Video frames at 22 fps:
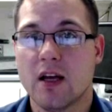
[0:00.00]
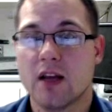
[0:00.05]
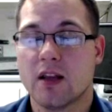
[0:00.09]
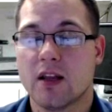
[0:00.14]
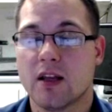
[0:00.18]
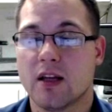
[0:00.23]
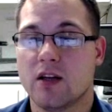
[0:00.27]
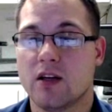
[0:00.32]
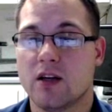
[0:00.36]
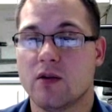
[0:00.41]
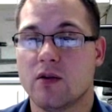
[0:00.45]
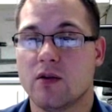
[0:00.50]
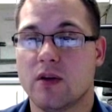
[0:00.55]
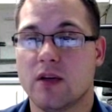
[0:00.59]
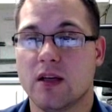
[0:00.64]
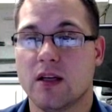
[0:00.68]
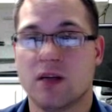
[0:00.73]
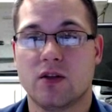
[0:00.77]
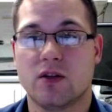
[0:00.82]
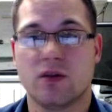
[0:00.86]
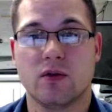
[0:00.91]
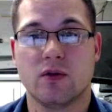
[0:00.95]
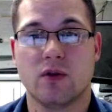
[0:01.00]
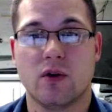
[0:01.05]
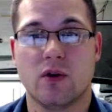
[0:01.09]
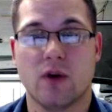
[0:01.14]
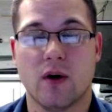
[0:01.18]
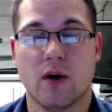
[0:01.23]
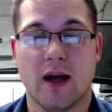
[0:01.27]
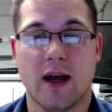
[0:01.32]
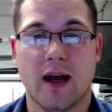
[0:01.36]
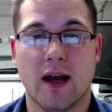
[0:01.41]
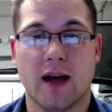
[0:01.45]
Then you need to go
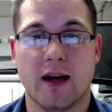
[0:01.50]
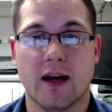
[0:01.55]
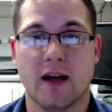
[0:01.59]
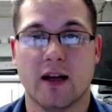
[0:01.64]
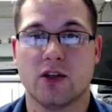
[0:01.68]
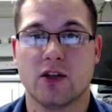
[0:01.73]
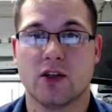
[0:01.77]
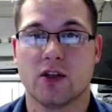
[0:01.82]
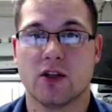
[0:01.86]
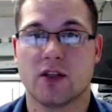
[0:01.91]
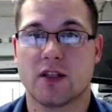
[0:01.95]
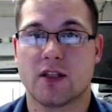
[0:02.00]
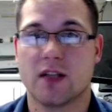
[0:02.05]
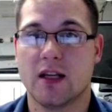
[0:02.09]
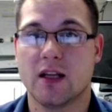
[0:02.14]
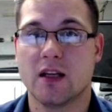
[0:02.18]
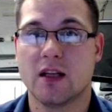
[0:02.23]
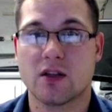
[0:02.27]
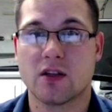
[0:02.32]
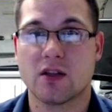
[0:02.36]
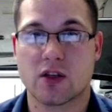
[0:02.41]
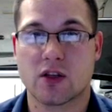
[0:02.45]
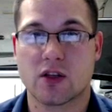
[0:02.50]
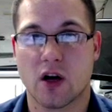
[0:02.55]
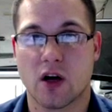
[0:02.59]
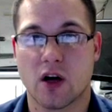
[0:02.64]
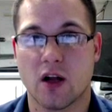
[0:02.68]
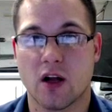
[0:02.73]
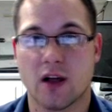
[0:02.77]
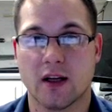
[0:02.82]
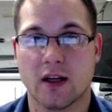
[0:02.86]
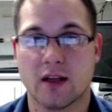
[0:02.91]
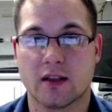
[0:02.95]
ahead and just
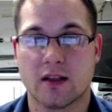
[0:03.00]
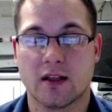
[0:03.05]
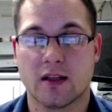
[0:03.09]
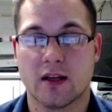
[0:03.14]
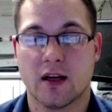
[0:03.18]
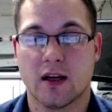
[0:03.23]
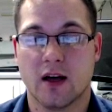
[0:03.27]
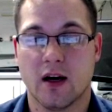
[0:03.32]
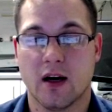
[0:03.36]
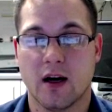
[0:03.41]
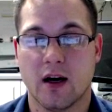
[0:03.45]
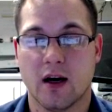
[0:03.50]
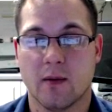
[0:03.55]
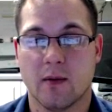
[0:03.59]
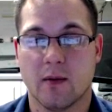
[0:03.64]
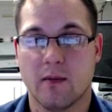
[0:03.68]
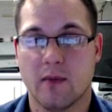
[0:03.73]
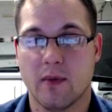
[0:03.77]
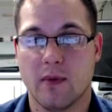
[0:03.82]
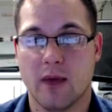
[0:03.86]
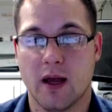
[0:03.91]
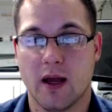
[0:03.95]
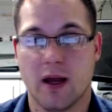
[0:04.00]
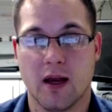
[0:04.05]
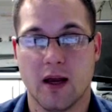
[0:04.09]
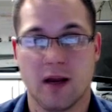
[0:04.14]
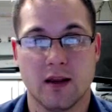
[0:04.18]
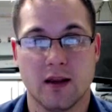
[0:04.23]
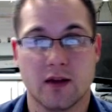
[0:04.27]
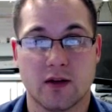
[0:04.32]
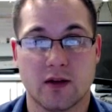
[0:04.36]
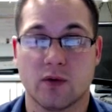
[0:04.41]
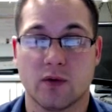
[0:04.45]
install it,
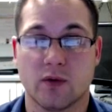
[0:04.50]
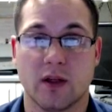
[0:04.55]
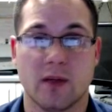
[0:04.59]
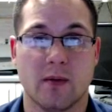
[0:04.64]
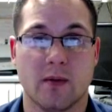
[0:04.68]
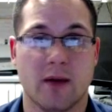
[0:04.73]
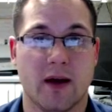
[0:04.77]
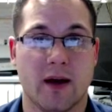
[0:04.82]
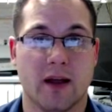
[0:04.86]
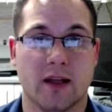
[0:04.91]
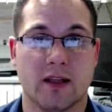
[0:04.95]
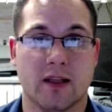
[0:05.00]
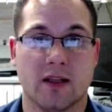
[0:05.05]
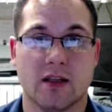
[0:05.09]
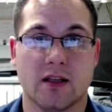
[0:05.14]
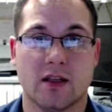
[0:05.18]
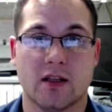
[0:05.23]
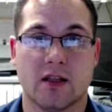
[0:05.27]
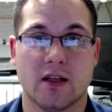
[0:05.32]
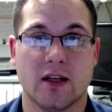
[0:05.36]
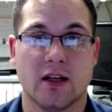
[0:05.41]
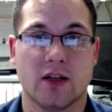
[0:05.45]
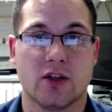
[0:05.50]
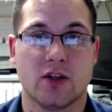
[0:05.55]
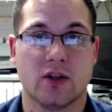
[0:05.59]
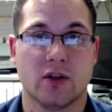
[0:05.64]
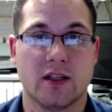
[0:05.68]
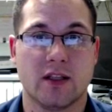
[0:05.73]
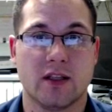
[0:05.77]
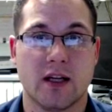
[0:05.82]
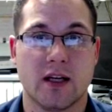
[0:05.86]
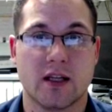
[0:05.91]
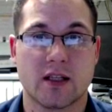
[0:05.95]
and that's really about it. The installation
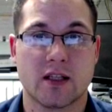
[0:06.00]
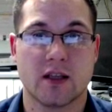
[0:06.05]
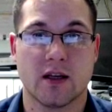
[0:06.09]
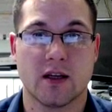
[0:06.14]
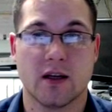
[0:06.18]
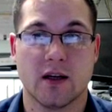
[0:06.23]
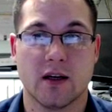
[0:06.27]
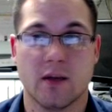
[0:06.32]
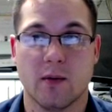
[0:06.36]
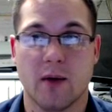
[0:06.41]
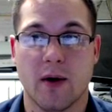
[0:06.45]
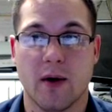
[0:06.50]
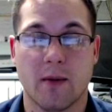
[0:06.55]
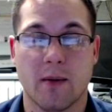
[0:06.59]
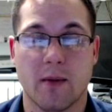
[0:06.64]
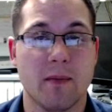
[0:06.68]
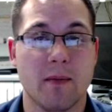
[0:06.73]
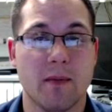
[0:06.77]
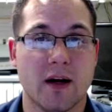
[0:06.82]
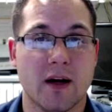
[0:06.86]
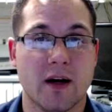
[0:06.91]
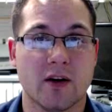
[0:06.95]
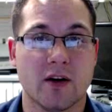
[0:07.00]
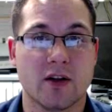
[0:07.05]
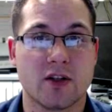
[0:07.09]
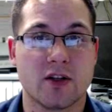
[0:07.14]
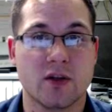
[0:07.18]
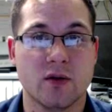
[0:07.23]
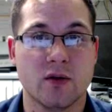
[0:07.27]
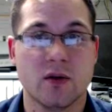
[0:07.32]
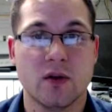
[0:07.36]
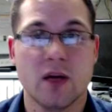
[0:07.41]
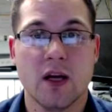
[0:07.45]
only takes about a minute or
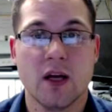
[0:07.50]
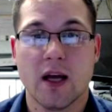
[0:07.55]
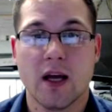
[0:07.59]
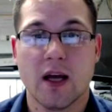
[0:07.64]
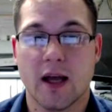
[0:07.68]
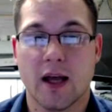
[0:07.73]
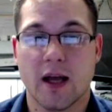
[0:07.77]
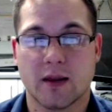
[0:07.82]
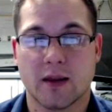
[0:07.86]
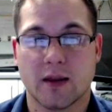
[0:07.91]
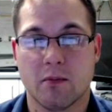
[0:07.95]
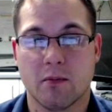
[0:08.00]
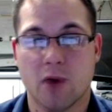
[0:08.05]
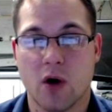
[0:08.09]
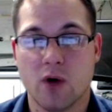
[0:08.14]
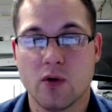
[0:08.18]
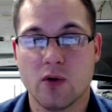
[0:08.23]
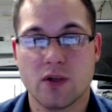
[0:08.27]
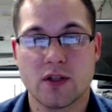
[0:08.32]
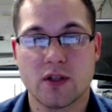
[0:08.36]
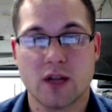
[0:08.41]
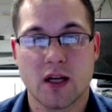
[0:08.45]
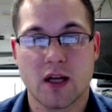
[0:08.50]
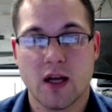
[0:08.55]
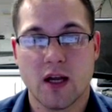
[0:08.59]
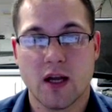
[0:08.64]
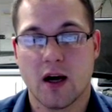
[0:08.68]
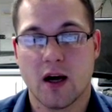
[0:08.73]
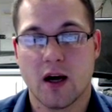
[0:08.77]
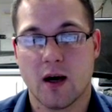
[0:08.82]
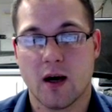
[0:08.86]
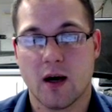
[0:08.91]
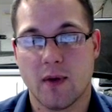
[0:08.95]
two at the most,
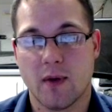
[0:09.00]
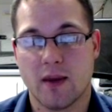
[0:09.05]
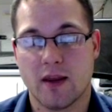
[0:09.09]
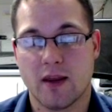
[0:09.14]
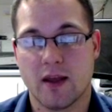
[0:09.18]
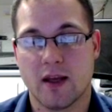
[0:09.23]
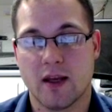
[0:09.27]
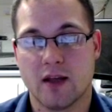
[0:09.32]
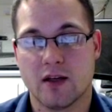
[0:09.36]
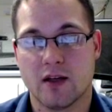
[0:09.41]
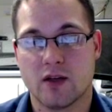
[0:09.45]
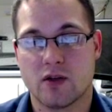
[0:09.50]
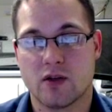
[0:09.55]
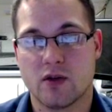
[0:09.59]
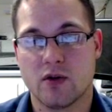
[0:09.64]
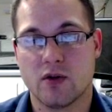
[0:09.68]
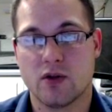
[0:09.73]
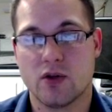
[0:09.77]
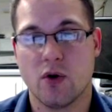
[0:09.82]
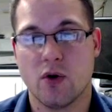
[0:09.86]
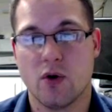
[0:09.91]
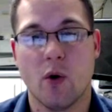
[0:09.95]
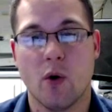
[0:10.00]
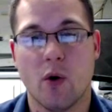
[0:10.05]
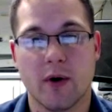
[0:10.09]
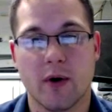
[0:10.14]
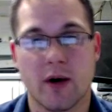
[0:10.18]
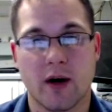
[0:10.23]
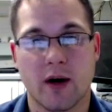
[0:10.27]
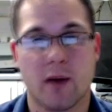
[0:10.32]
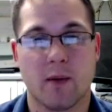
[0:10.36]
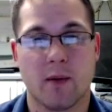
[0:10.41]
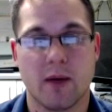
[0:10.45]
and then as soon as you open
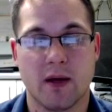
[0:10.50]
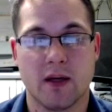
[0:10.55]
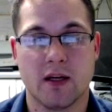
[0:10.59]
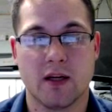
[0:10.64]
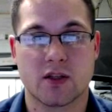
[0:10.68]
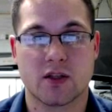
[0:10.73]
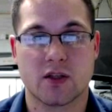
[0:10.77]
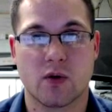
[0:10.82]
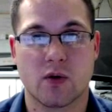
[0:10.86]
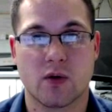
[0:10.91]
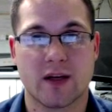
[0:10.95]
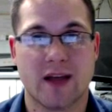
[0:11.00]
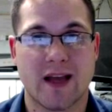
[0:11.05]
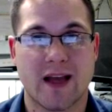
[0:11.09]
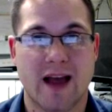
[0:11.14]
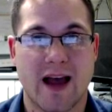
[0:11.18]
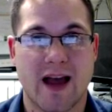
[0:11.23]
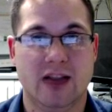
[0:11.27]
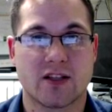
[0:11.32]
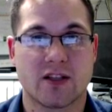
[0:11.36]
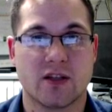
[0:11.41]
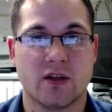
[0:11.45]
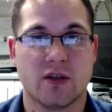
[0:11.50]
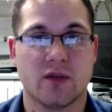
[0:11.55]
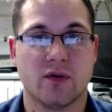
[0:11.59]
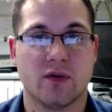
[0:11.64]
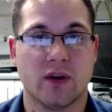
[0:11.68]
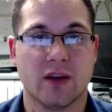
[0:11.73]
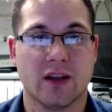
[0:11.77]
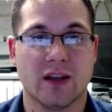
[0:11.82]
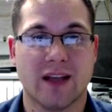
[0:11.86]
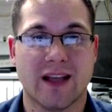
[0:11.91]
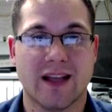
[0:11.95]
it up, it is going to ask you for
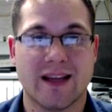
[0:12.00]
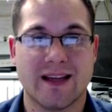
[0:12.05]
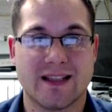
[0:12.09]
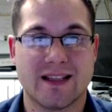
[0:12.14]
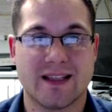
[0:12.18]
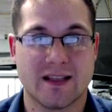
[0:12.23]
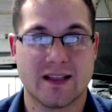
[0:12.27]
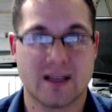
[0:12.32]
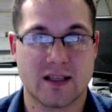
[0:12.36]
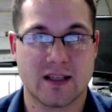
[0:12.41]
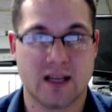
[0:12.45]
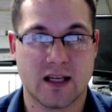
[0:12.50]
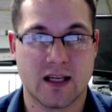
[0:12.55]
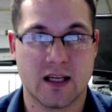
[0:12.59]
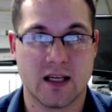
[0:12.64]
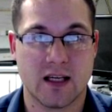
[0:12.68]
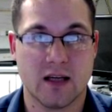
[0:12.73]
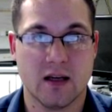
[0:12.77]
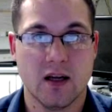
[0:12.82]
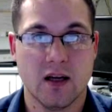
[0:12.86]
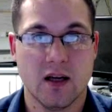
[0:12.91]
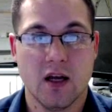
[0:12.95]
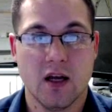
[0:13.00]
a license key.